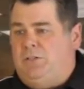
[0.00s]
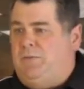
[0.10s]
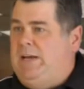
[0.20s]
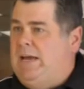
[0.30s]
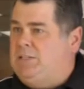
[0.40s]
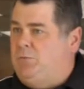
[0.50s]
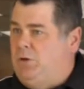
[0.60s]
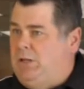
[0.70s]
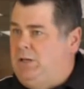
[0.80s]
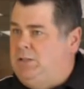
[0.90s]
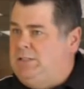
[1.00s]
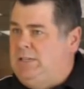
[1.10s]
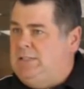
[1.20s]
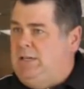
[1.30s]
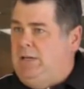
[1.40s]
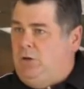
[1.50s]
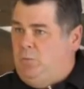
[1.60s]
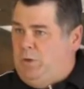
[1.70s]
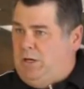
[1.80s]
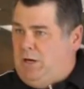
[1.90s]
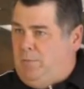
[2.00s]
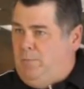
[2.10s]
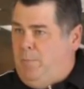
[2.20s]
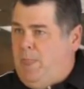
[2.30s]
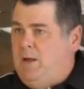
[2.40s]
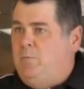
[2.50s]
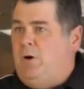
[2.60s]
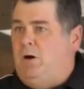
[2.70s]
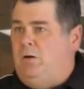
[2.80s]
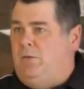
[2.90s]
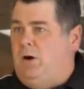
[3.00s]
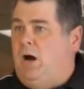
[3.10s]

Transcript: If he has a really good season, he could become part of our